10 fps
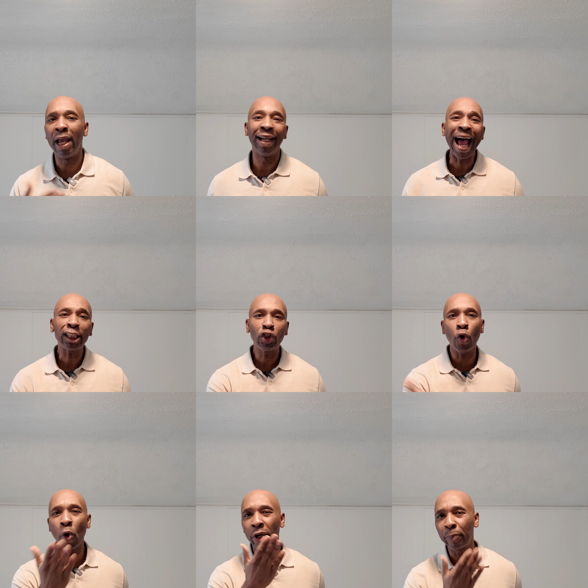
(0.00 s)
el
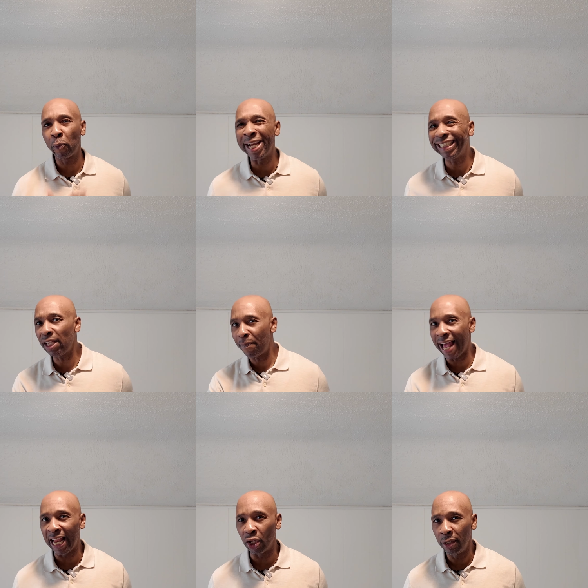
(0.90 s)
actor
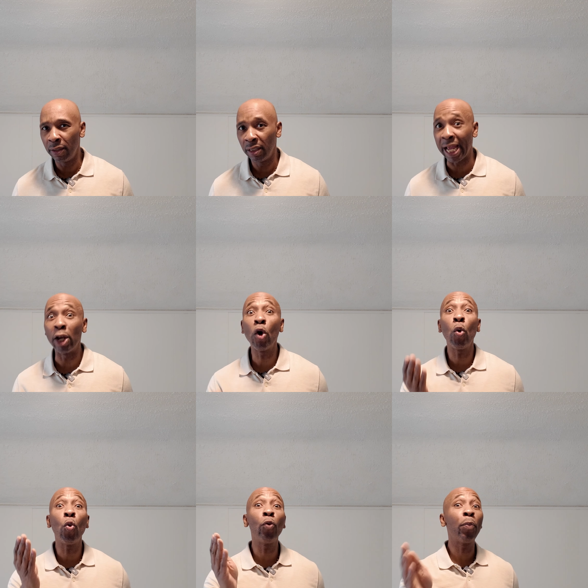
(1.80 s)
principal
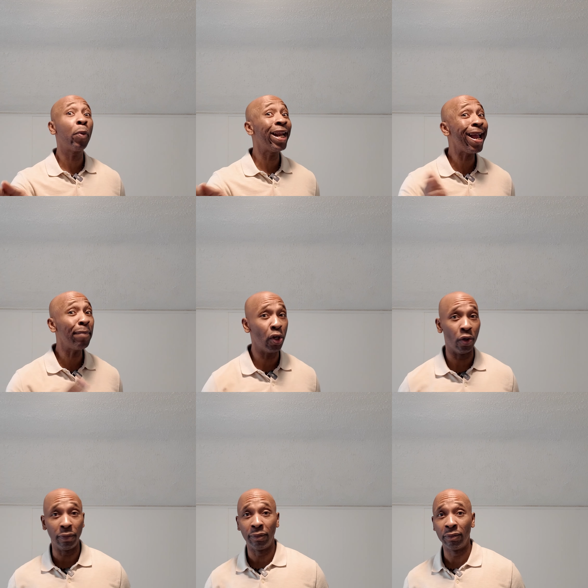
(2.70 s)
ganó un
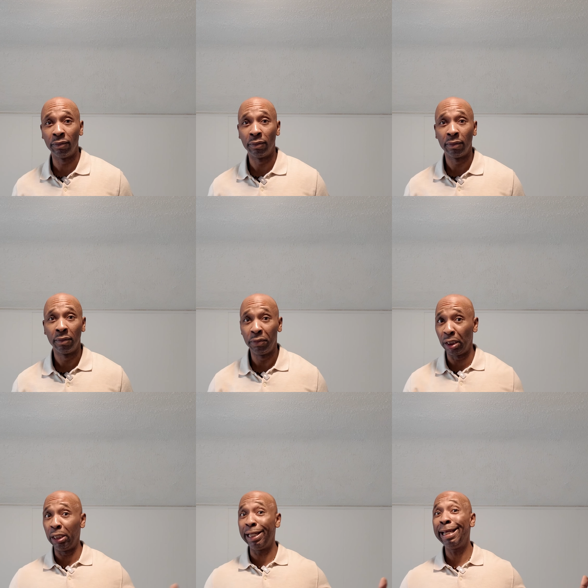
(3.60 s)
premio.
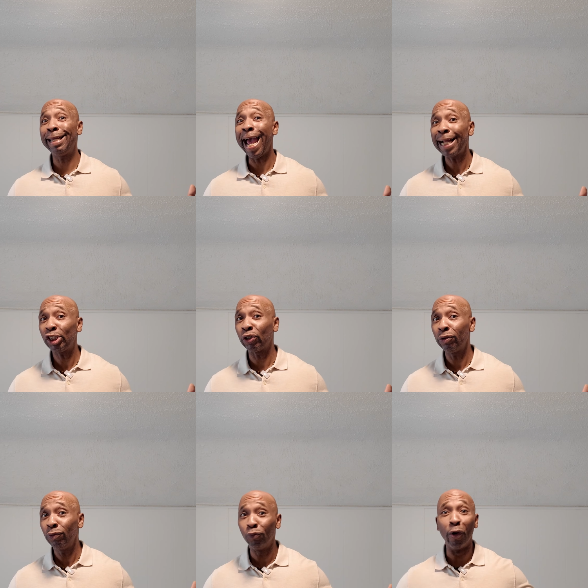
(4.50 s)
The lead
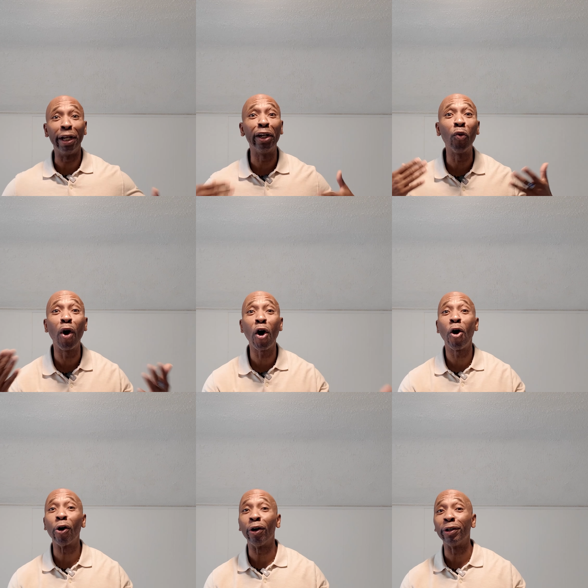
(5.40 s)
actor won an
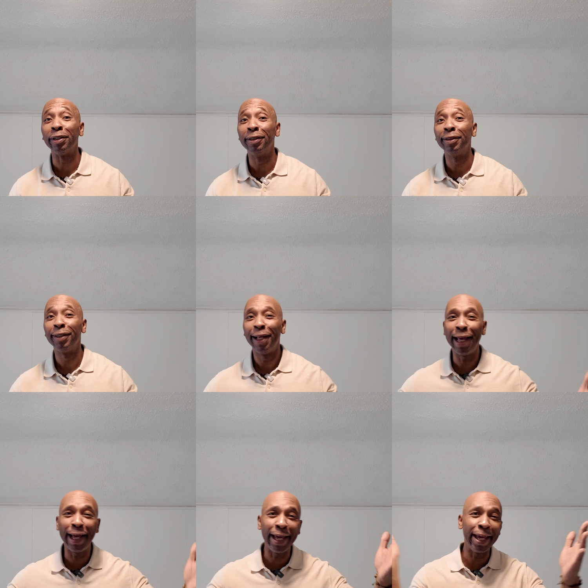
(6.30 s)
award.
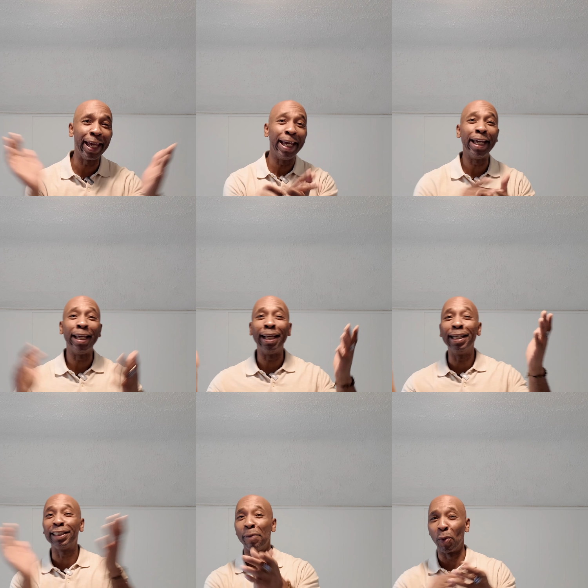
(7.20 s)
Hey,
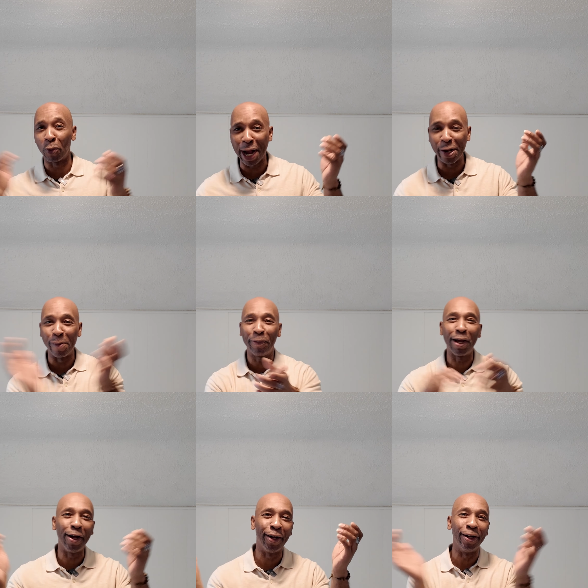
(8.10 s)
let's give him a round of
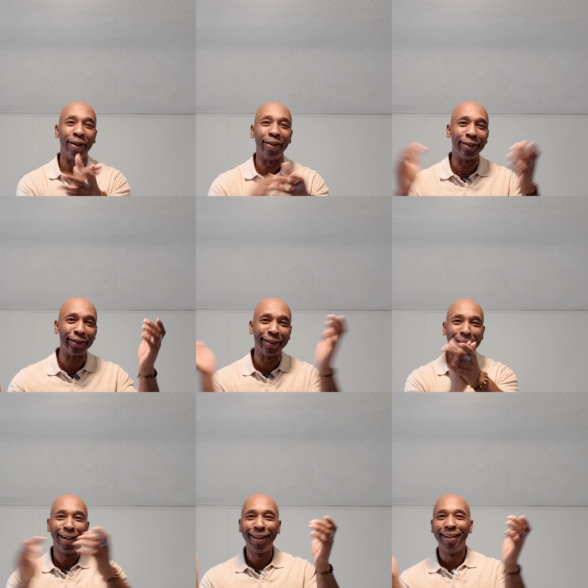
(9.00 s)
applause.
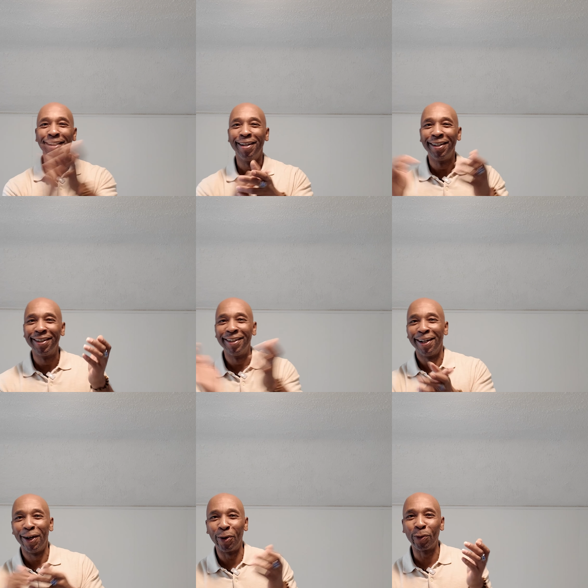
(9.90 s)

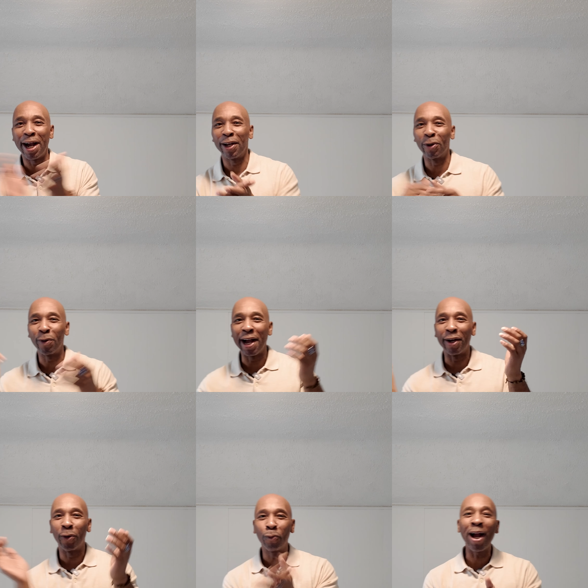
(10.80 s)
All
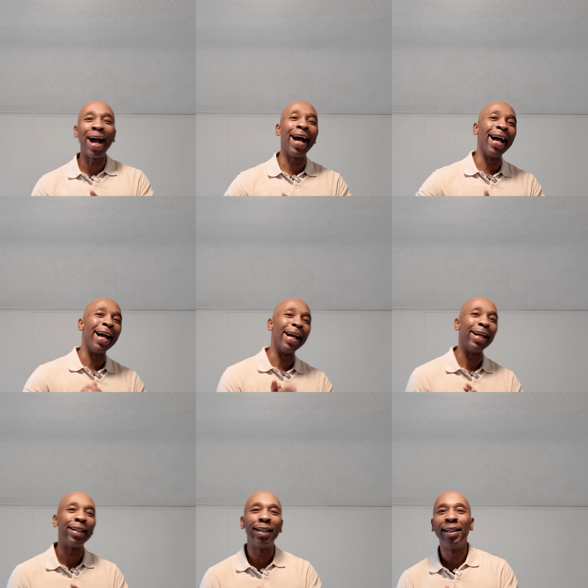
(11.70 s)
right.
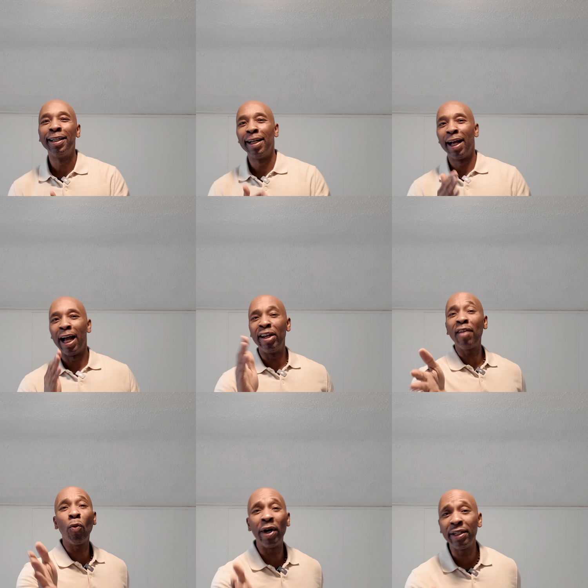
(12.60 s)

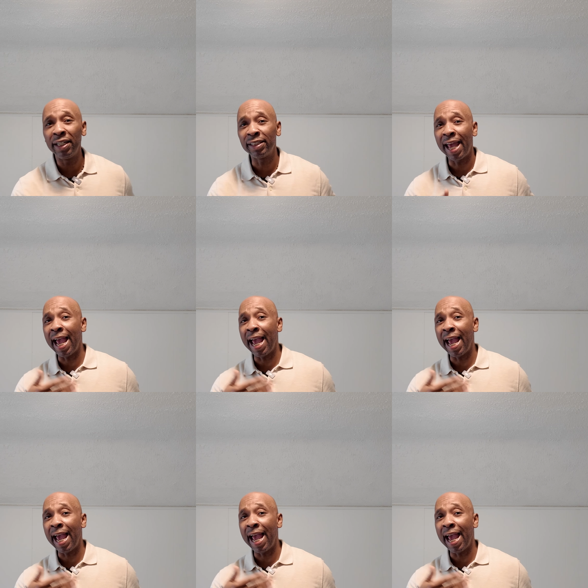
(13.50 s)
Another one is